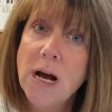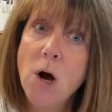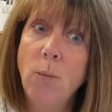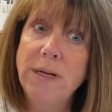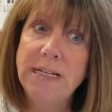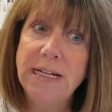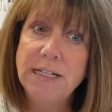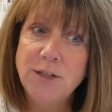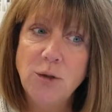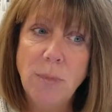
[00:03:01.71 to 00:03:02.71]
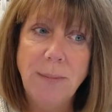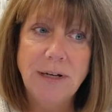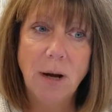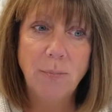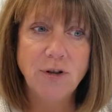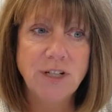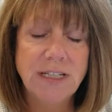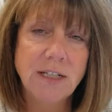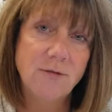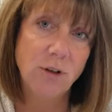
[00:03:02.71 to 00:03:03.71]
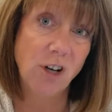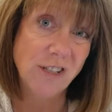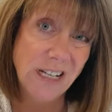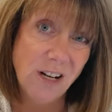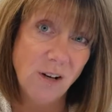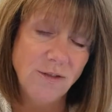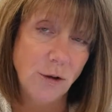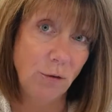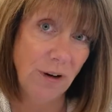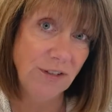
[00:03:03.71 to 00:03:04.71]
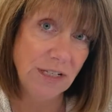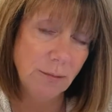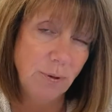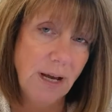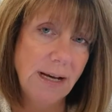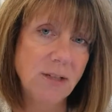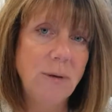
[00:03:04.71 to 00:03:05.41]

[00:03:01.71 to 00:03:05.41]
we tend to maybe not purchase things for ourselves or crafting supplies.